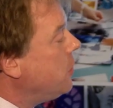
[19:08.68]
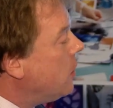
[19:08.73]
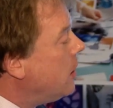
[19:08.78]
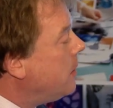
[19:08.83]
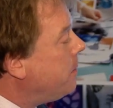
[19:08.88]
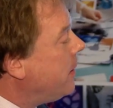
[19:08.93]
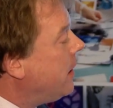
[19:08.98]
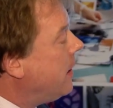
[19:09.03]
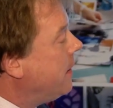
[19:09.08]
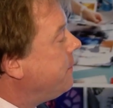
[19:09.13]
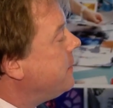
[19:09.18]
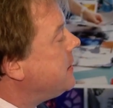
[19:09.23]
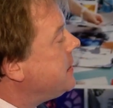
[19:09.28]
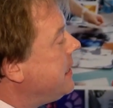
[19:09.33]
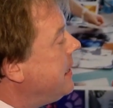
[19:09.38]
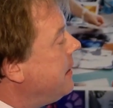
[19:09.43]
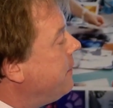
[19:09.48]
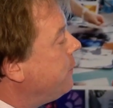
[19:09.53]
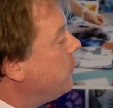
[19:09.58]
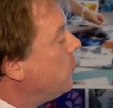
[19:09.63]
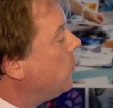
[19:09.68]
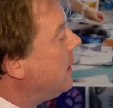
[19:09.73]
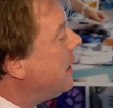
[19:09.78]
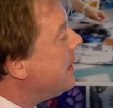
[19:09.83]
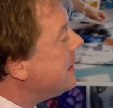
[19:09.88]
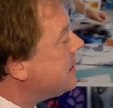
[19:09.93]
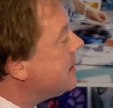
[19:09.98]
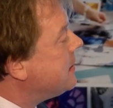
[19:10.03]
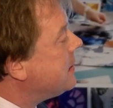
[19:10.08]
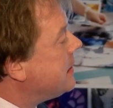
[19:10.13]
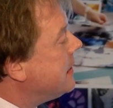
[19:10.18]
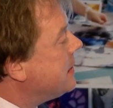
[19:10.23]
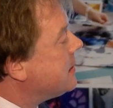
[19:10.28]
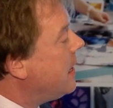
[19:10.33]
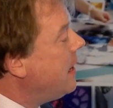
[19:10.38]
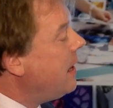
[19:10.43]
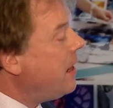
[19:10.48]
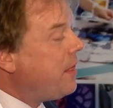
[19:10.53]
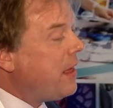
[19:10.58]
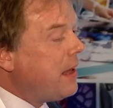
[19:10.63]
not apply for Tier 4
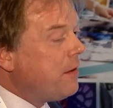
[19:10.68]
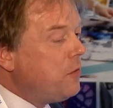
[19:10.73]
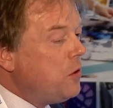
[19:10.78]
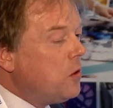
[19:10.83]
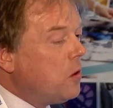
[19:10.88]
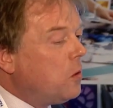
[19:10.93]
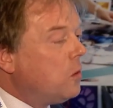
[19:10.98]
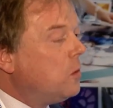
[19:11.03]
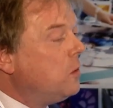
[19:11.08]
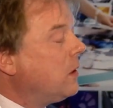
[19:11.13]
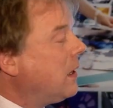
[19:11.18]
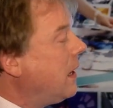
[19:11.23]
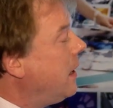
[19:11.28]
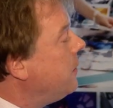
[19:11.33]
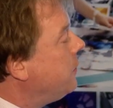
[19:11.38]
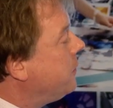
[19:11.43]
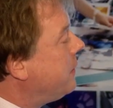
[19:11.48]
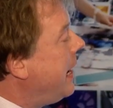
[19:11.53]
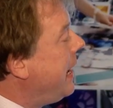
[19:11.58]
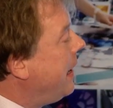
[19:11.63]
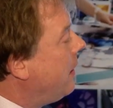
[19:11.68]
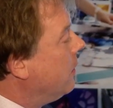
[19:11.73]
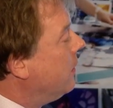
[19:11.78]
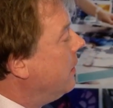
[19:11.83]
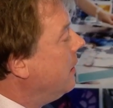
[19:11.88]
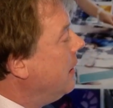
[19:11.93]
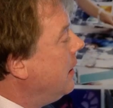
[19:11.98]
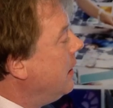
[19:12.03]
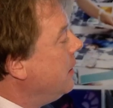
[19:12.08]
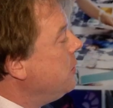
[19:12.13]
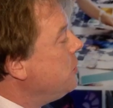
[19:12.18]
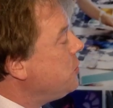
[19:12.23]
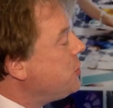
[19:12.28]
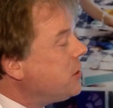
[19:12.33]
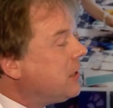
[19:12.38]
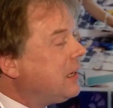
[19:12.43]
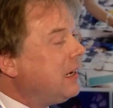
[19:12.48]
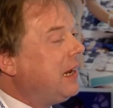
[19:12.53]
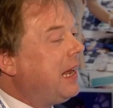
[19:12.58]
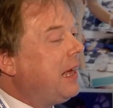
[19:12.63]
licences. They have not all closed down. And you
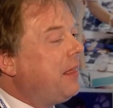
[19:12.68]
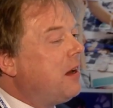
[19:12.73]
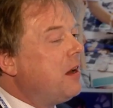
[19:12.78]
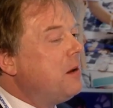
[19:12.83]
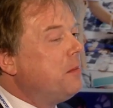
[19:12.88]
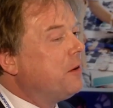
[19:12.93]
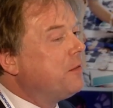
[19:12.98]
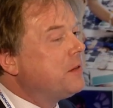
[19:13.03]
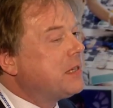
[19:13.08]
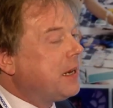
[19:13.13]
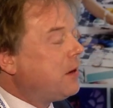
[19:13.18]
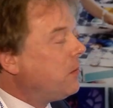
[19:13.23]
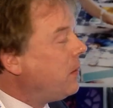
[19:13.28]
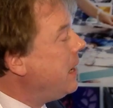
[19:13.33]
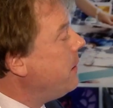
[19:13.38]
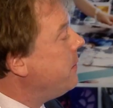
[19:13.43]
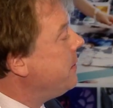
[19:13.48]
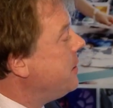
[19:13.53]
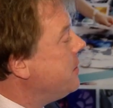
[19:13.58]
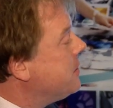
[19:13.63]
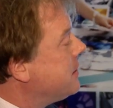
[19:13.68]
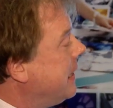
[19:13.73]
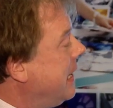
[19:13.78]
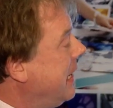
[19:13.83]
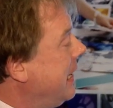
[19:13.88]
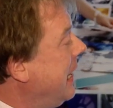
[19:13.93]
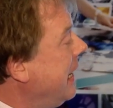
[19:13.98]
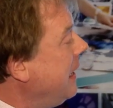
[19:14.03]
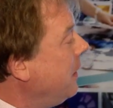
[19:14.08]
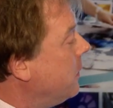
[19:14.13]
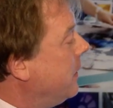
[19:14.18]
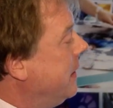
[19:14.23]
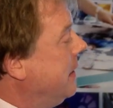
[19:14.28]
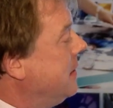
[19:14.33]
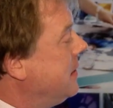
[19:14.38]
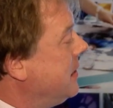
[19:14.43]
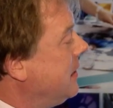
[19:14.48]
shouldn't let the Home Office get away with using that language.